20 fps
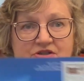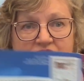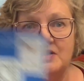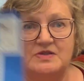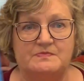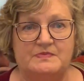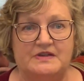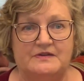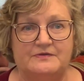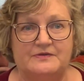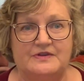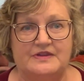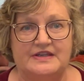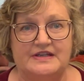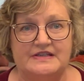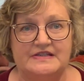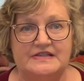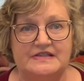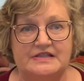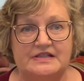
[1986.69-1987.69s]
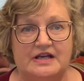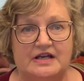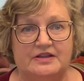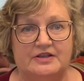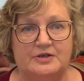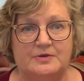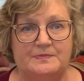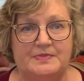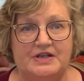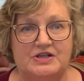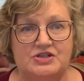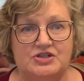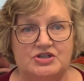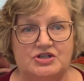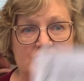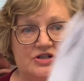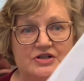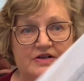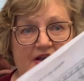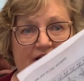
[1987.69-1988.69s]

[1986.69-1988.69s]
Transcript: just be for this color picture